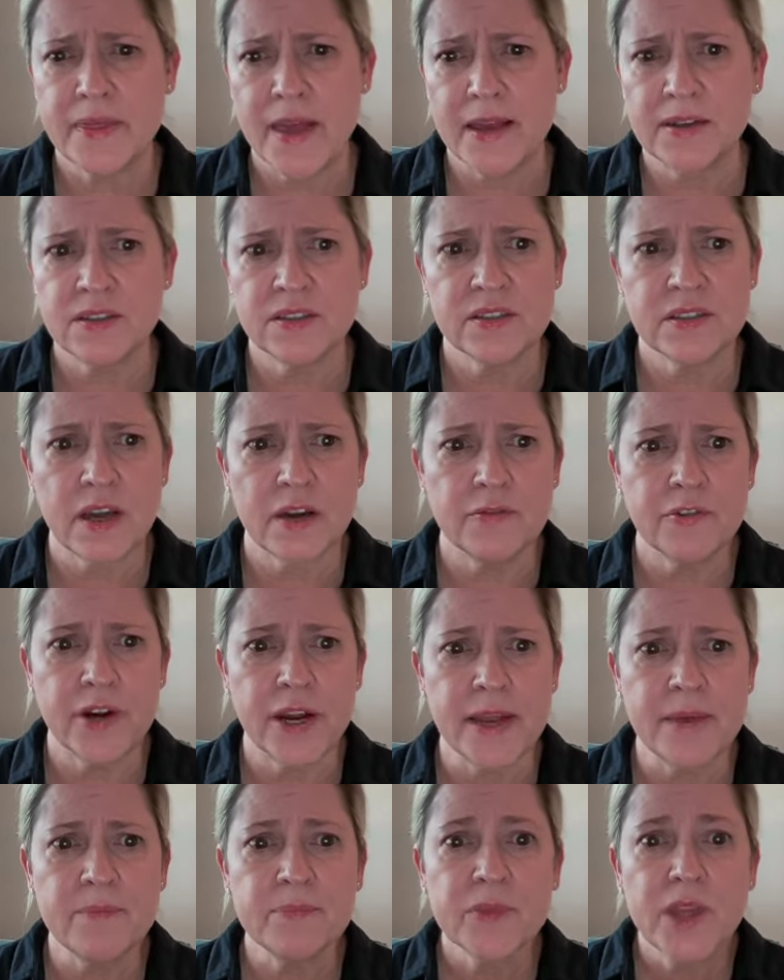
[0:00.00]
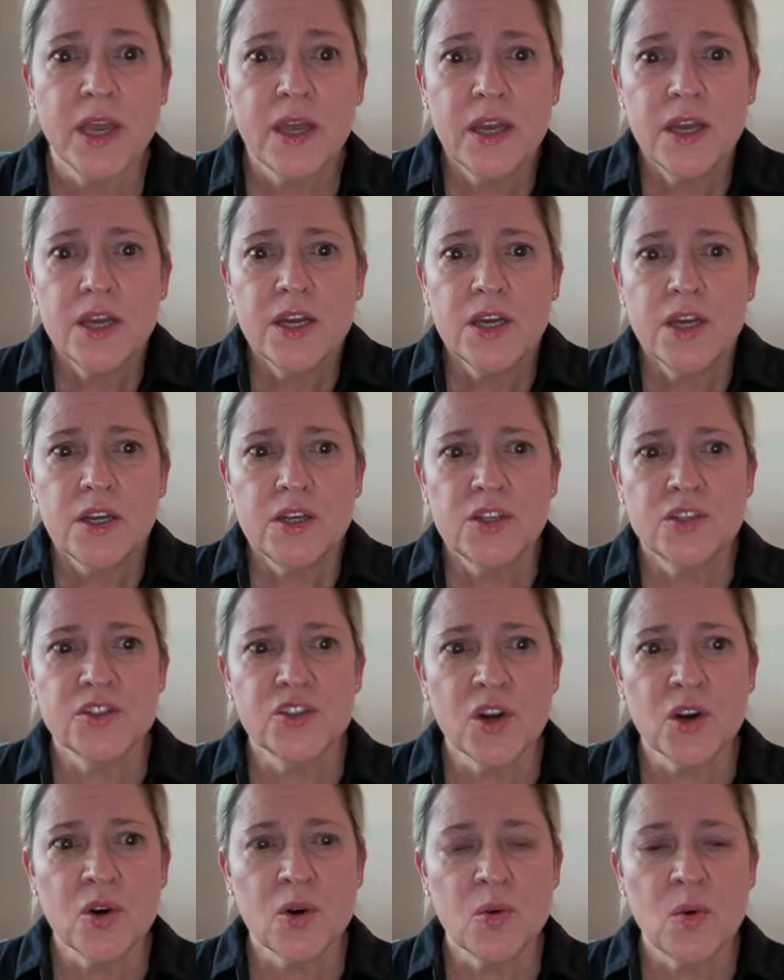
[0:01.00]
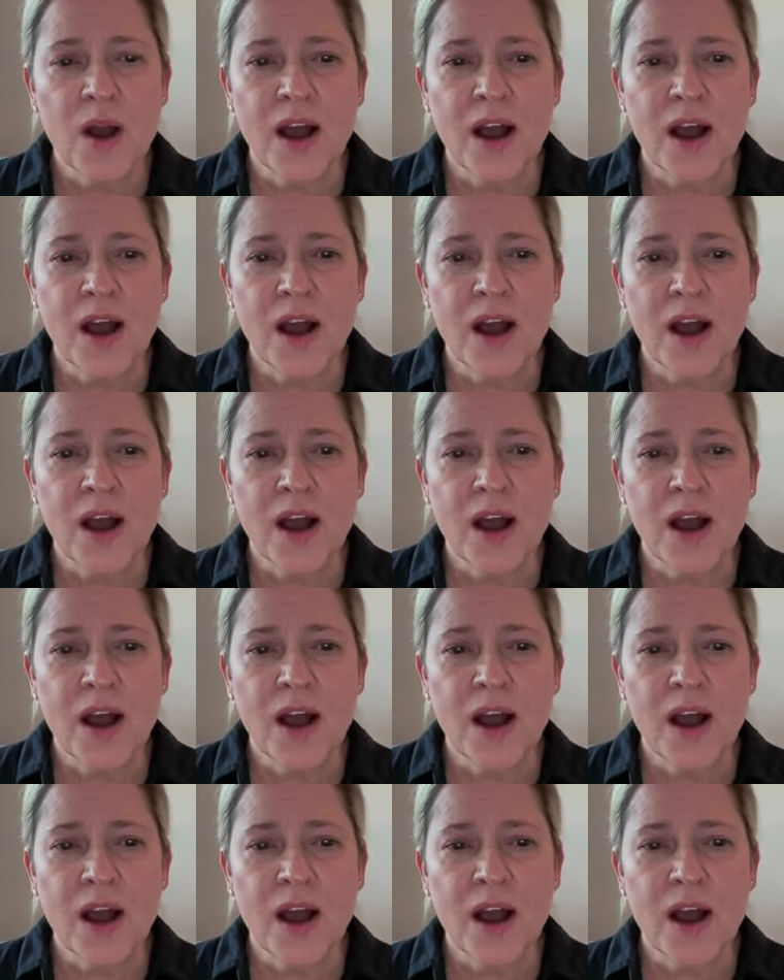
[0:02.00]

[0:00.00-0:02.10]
that discovery. So